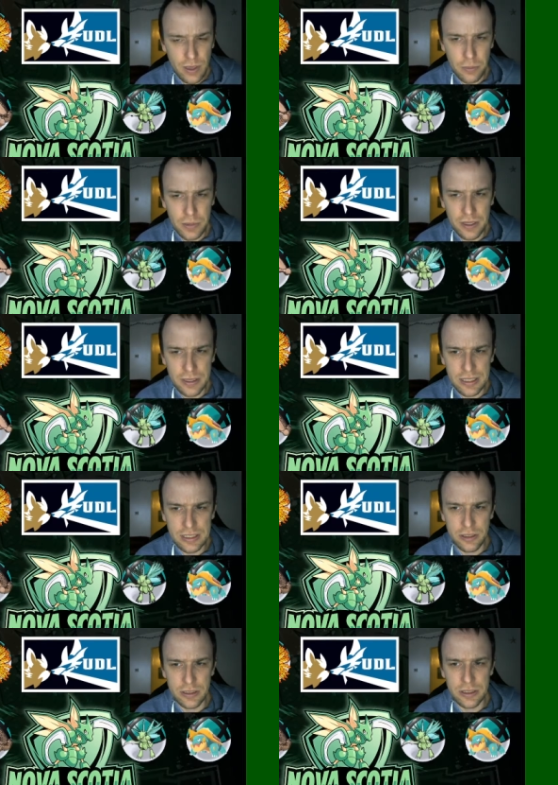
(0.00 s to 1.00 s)
because
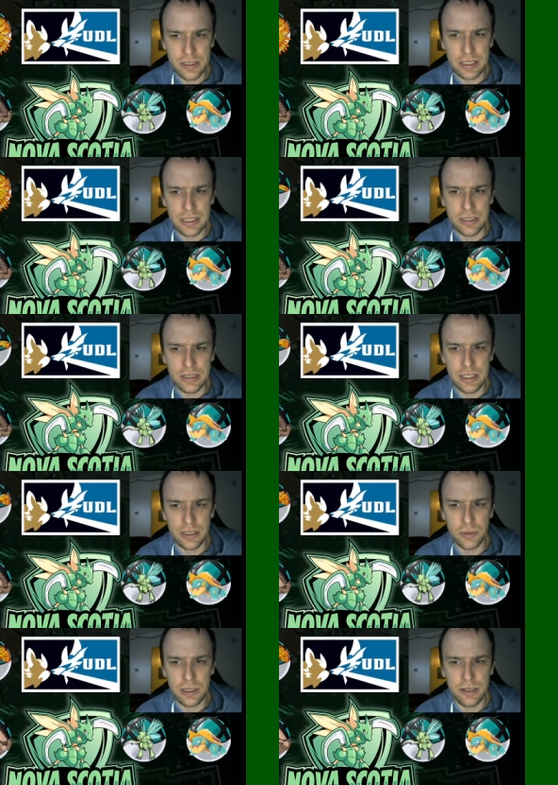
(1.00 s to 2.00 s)
as you can see it
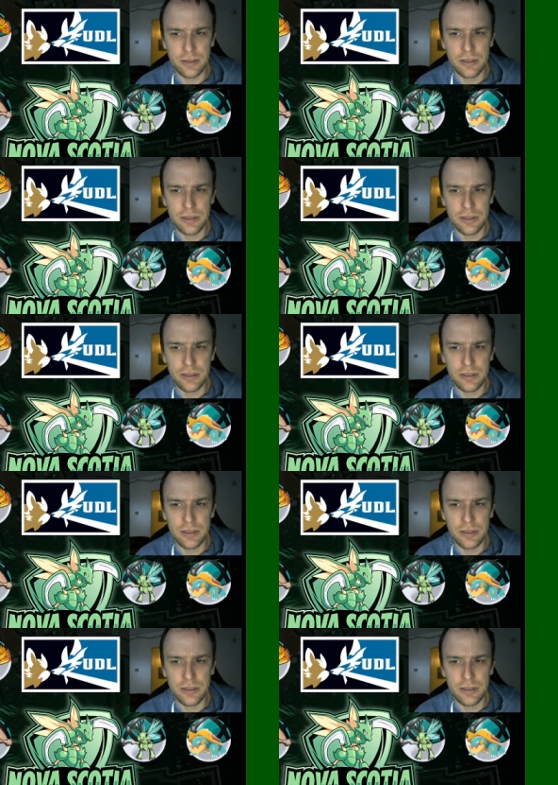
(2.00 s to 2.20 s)
says we have